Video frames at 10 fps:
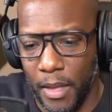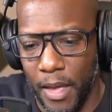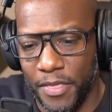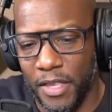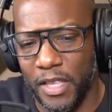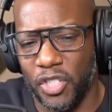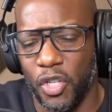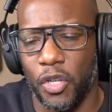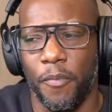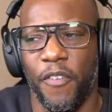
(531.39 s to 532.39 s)
I think they
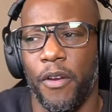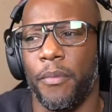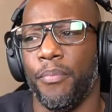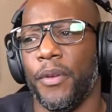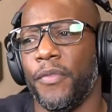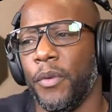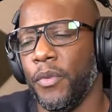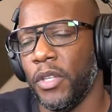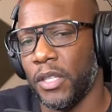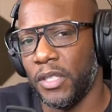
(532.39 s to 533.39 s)
showed it very briefly
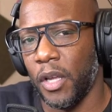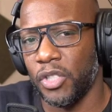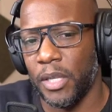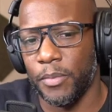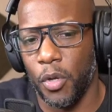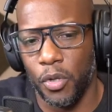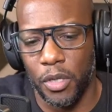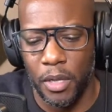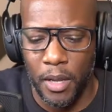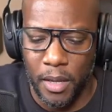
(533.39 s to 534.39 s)
when you saw James Holden.